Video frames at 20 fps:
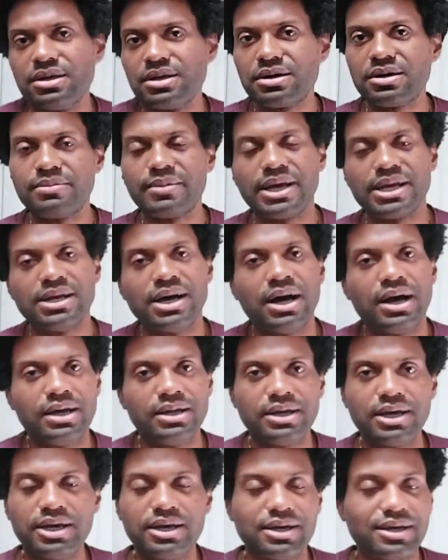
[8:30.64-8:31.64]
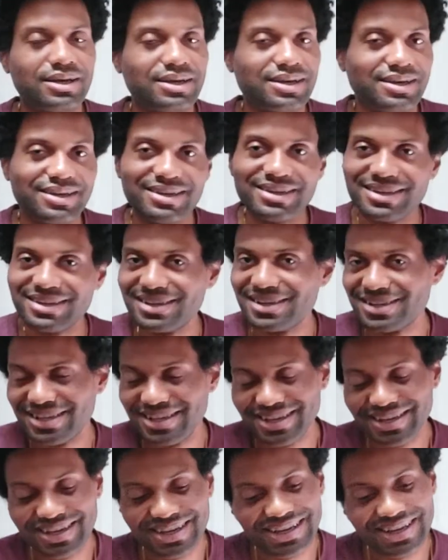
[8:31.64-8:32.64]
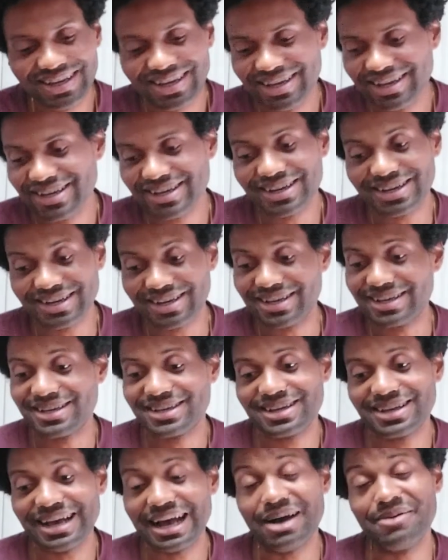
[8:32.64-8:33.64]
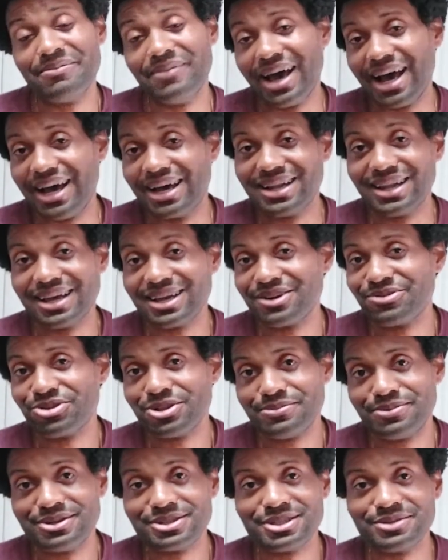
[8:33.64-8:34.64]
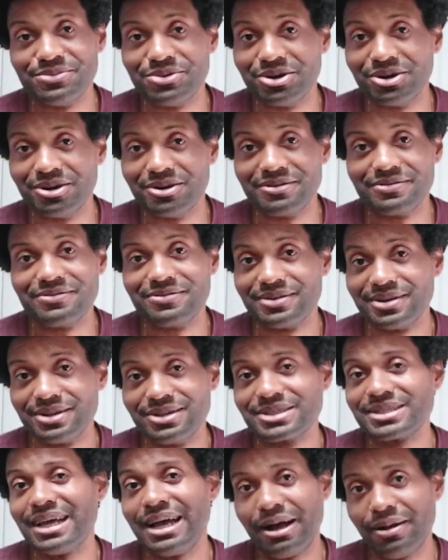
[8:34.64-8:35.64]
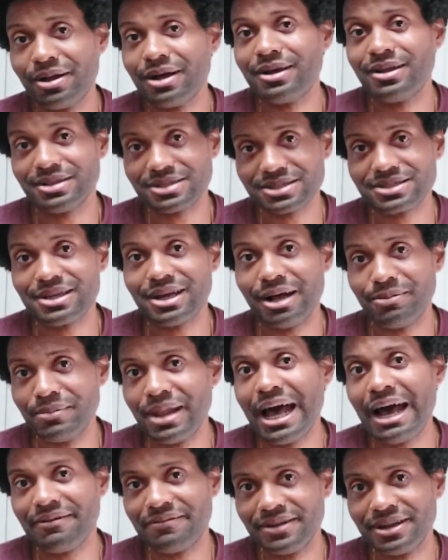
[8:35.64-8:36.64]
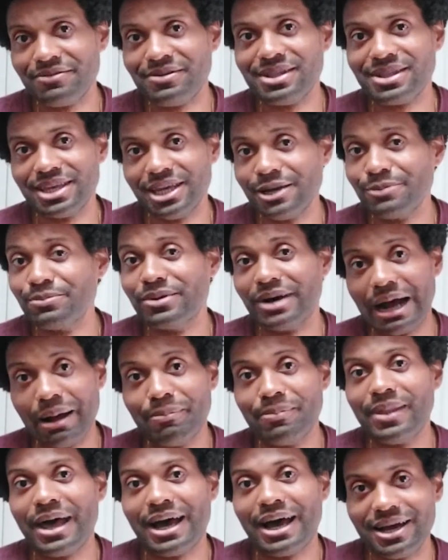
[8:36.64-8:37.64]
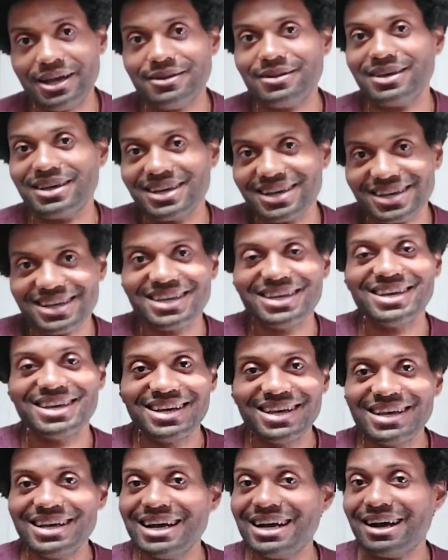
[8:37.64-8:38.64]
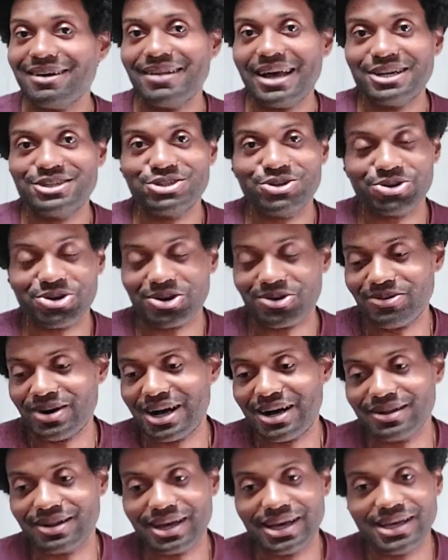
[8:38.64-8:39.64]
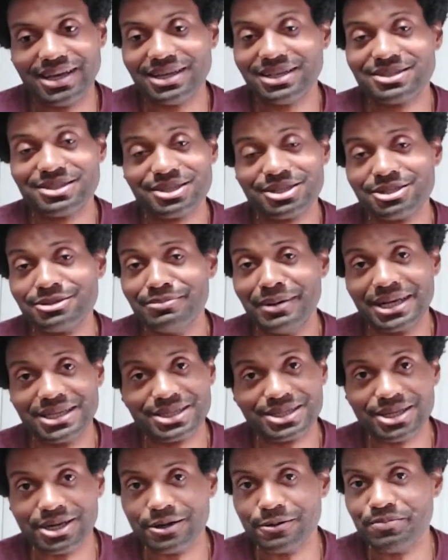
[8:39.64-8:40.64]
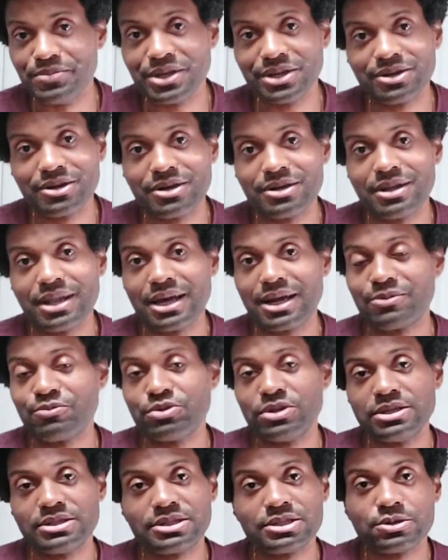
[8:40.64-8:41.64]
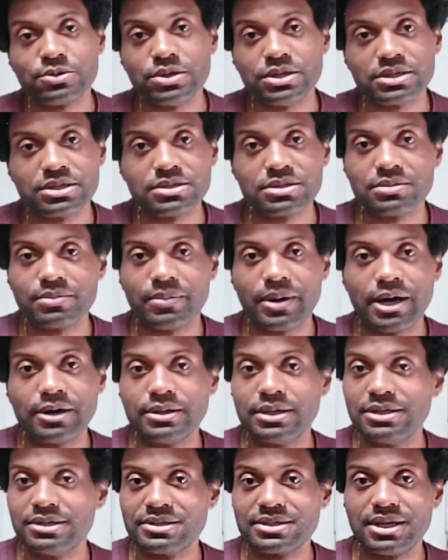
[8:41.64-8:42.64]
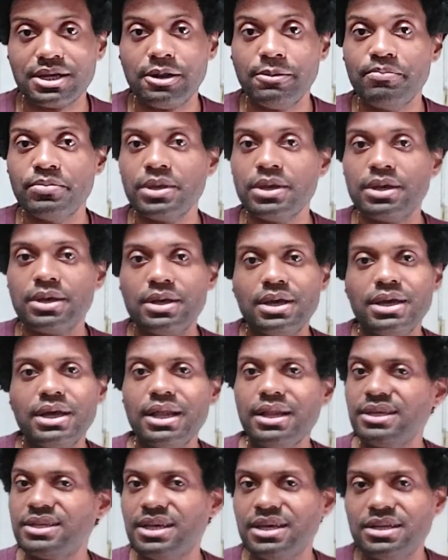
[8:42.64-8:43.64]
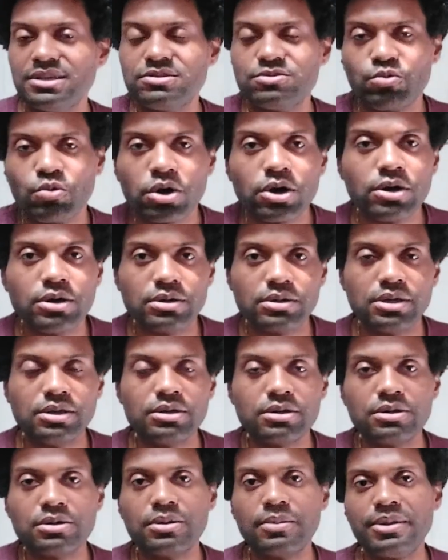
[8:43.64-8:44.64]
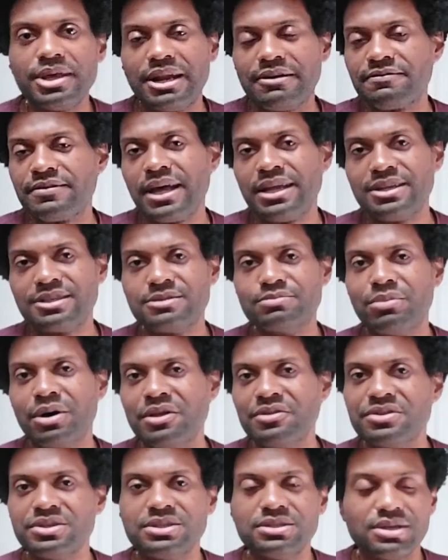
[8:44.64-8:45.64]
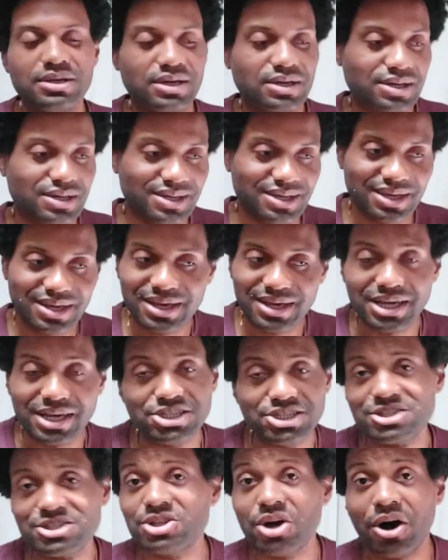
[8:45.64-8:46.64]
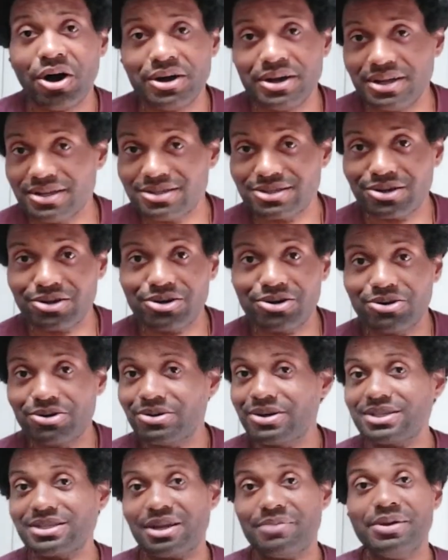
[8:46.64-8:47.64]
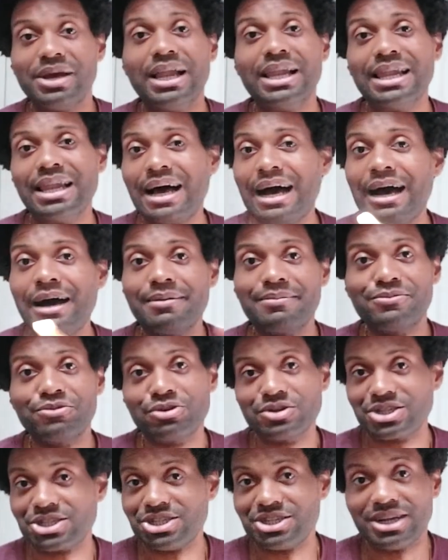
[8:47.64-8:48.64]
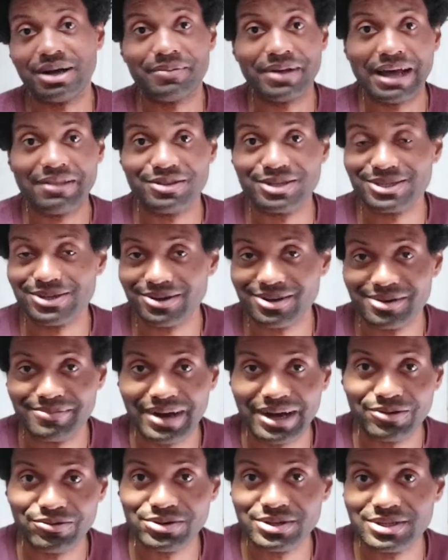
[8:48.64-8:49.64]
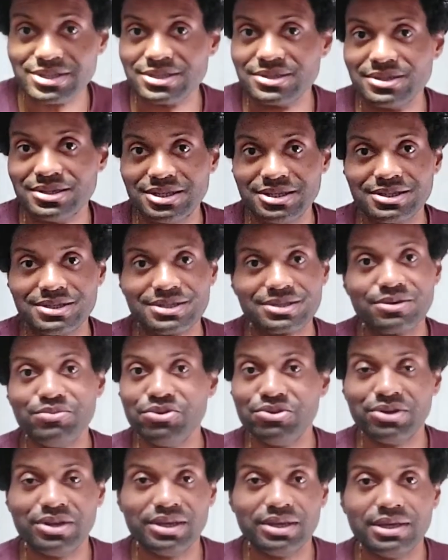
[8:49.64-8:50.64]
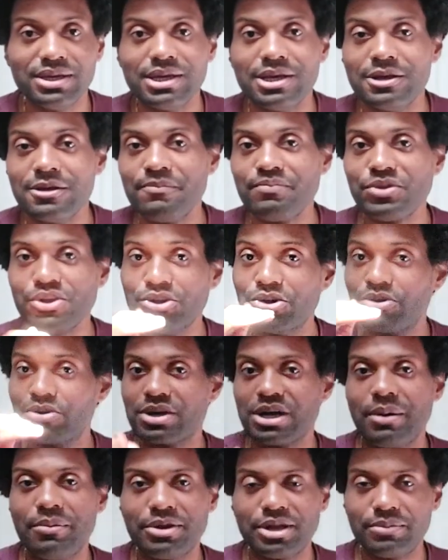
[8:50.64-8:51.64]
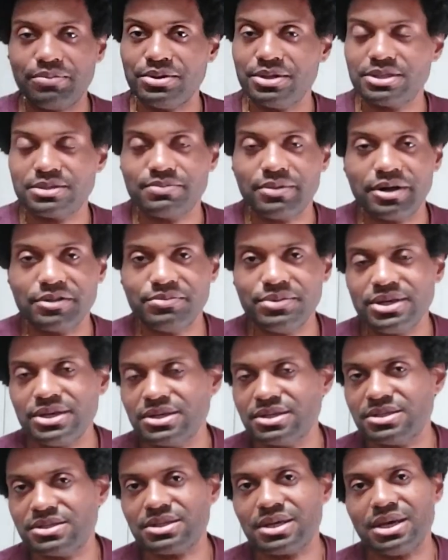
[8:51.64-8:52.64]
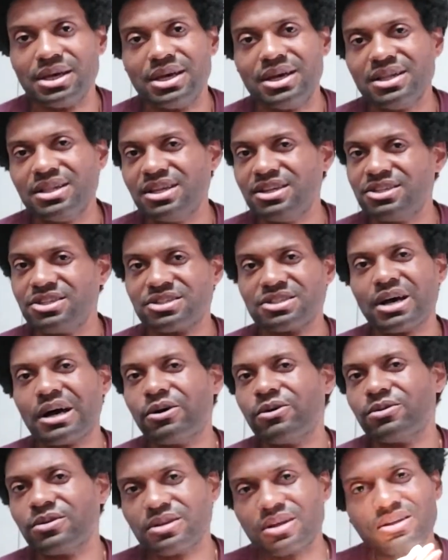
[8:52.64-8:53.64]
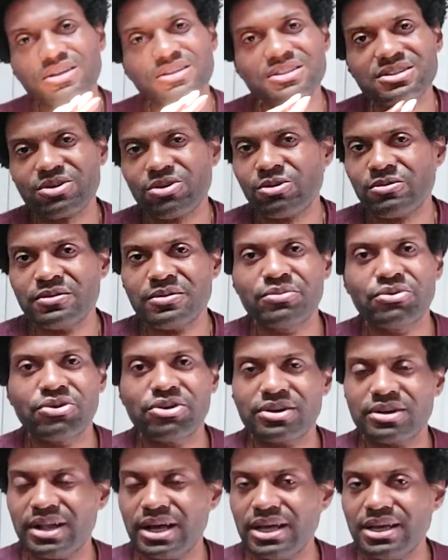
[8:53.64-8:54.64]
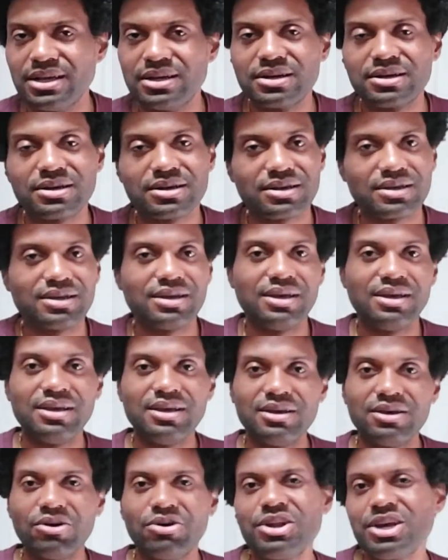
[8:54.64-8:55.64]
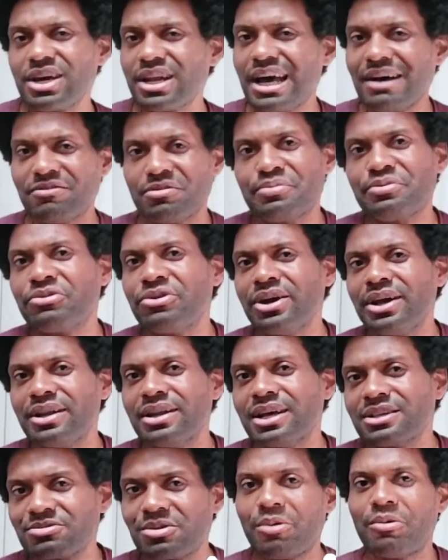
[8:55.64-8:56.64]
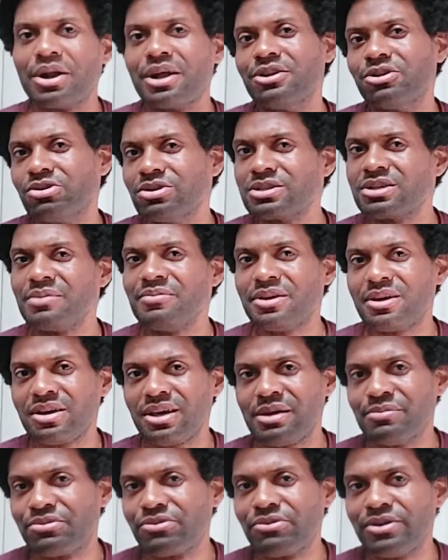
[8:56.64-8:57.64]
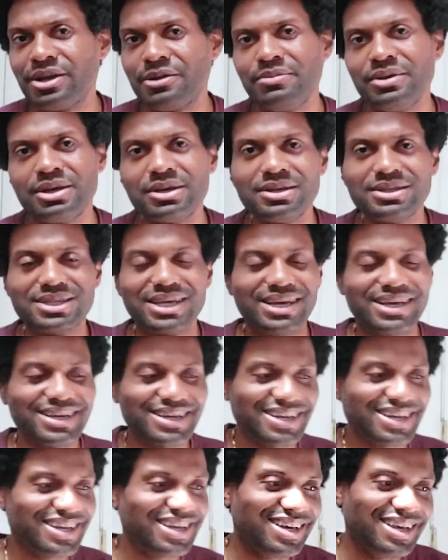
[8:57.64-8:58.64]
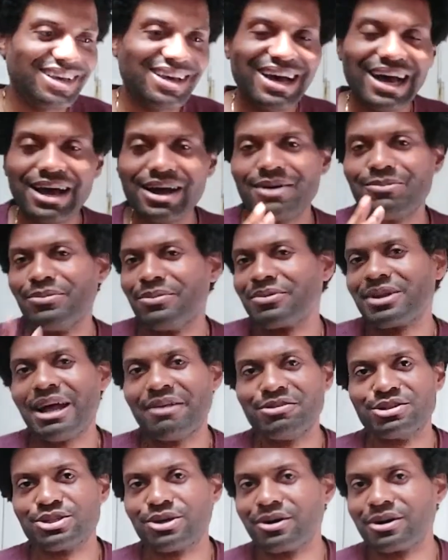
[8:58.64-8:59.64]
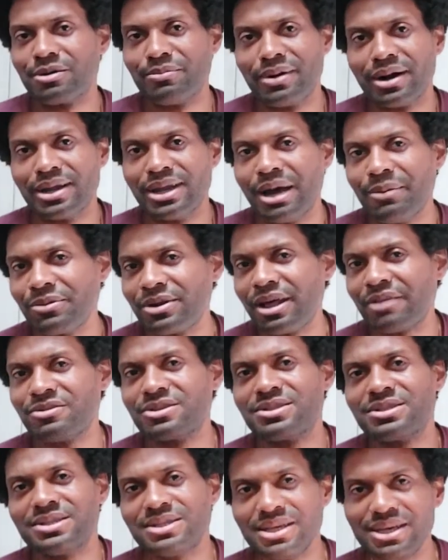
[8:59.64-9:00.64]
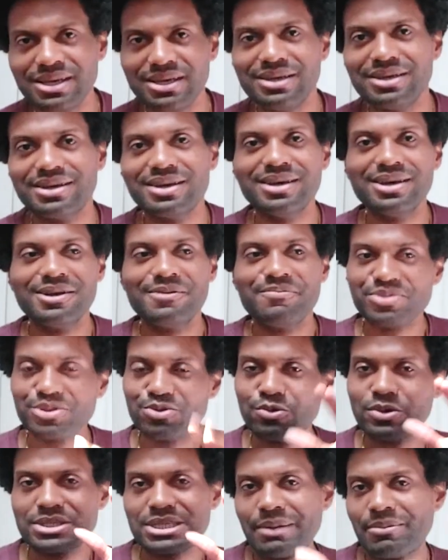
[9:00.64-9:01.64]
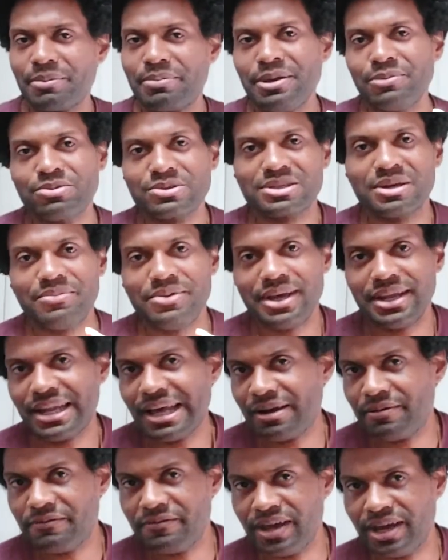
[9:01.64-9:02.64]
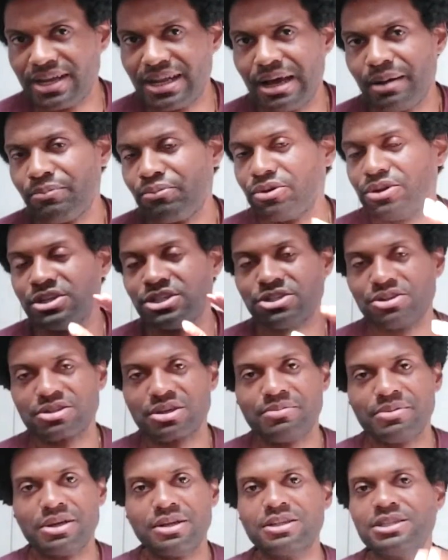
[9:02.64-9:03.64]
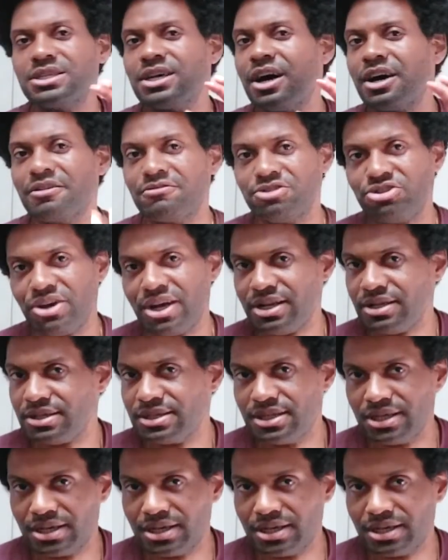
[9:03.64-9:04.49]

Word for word: Oh my God. I'm mad. Like, it really pisses me off. Looks like I'm laughing and everything, but I'm not. I'm not joking around. Like, it's just messed up, you know. Like, I'm really serious about this, and it's wrong, you know. And I feel like this month is it just started, so it's gonna be a lot more shit I'm gonna have to talk about with this community, you know, coming up in this month, because it's overboard. Like, are they gonna have a parade? That's what I want to know. It's gonna be a gay parade, because I'm gonna have to talk about it. I'm gonna have to see what type of people is gonna be at that event. I'm pretty sure there's gonna be a ton of trannies